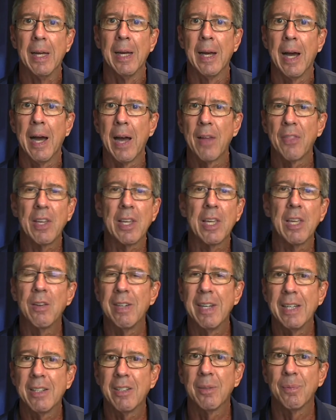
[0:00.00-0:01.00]
I think you
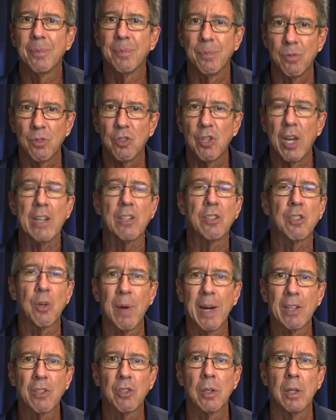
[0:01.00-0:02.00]
need to change
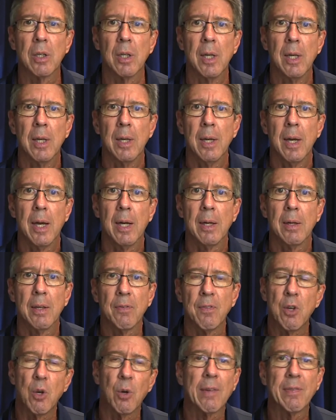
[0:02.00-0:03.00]
direction.
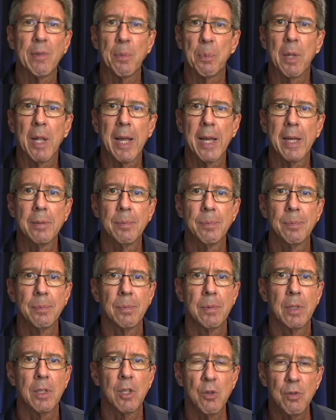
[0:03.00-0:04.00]
If you don't have a plan,
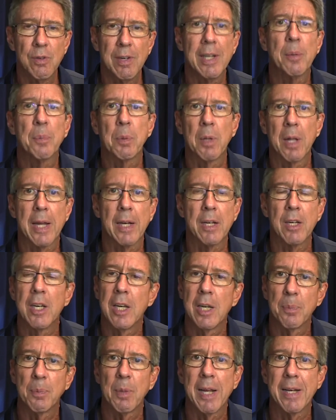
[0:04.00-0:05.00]
you need a plan. You
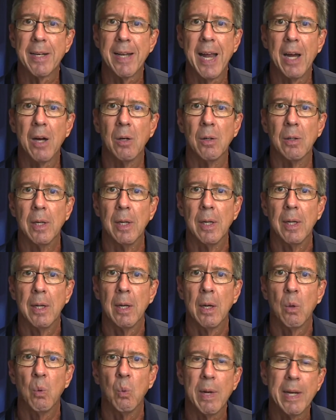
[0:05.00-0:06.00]
need a plan now.
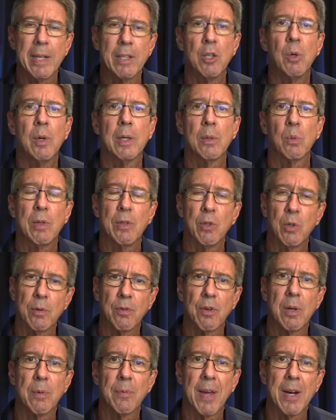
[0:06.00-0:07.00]
We do it. We do it in
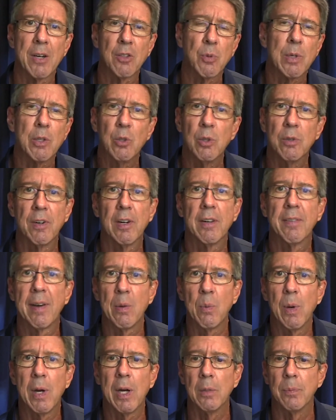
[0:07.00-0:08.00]
Freedom Founders. We do it very, very
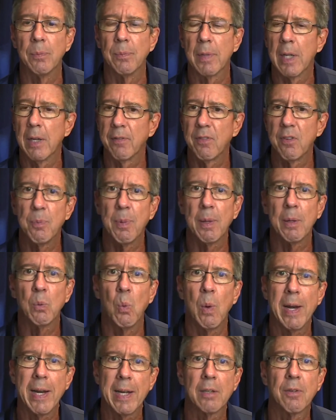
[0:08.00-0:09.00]
well. And if you've been
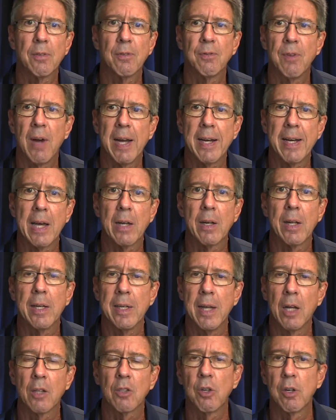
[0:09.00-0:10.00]
waiting to find out
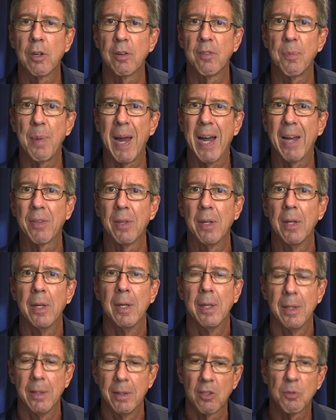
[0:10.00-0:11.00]
an alternative path,
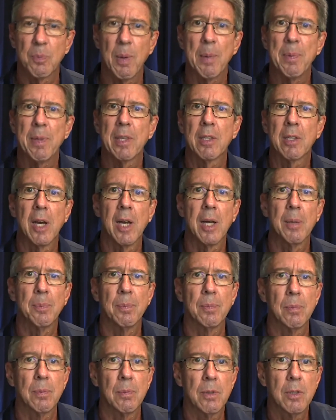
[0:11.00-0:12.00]
this might be the time.
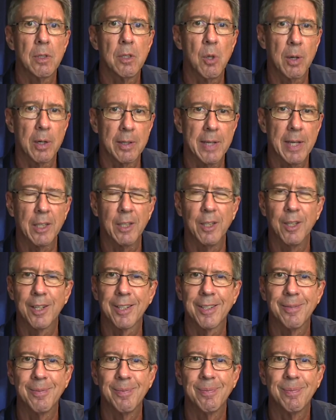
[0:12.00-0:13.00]
You ought to take a
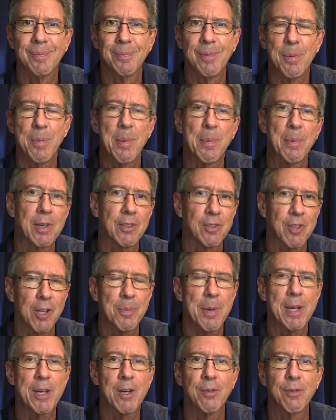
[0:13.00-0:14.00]
look. Remember, it's all
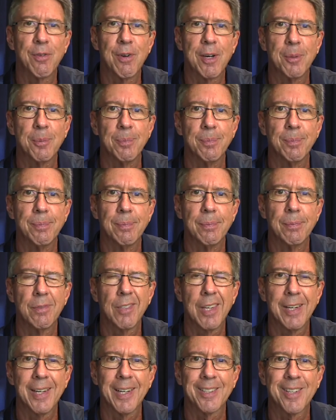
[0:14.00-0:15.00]
about your freedom.
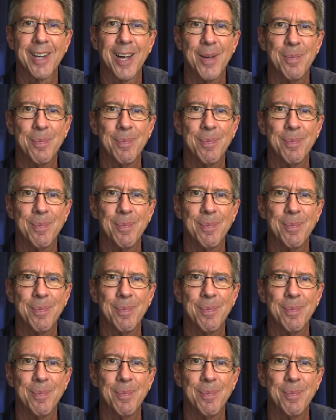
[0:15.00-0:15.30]
See you next time.